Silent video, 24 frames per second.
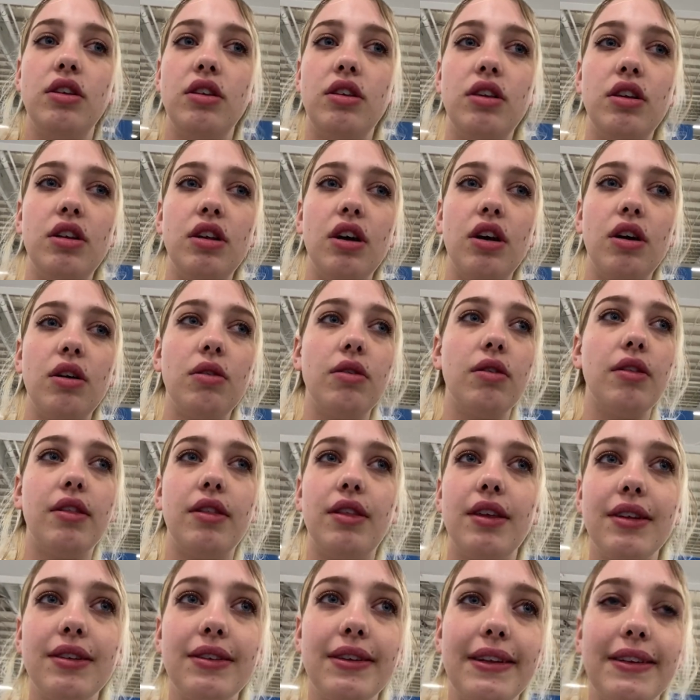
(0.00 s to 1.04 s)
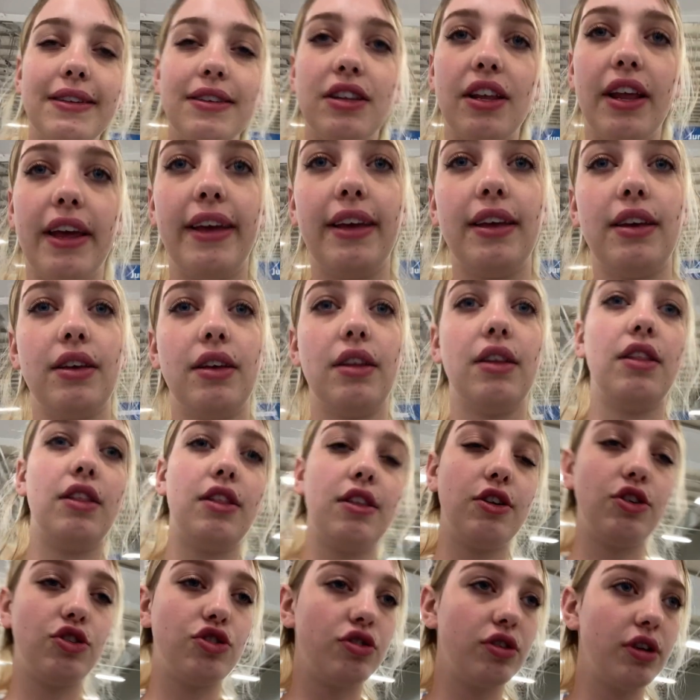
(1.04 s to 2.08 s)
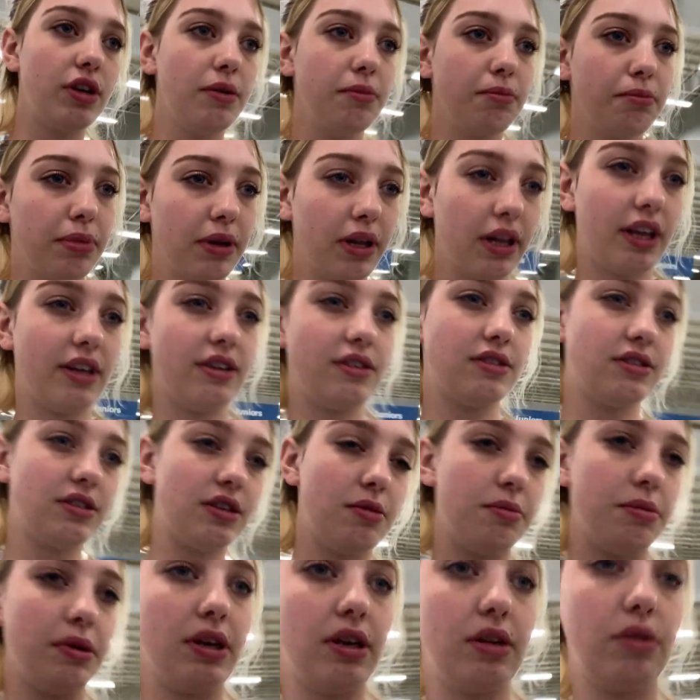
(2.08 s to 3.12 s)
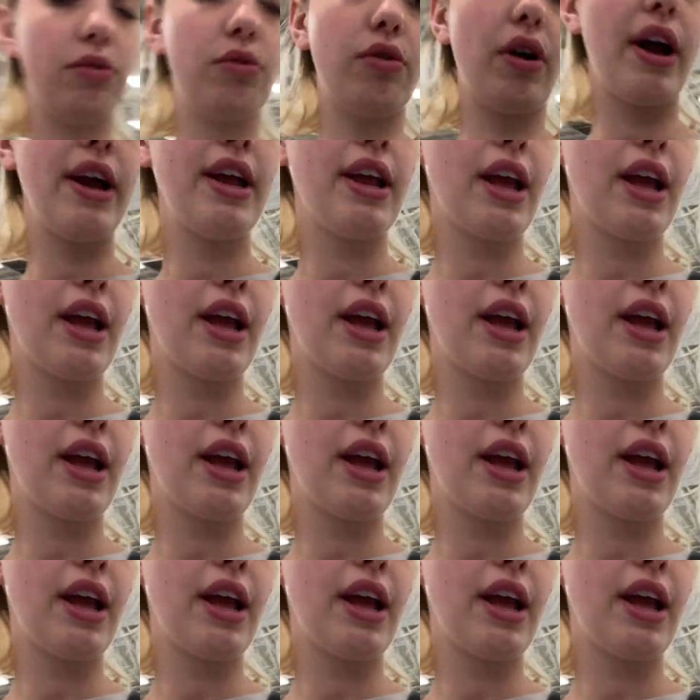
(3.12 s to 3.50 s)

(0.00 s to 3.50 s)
You know, this is like the dream place to be, right,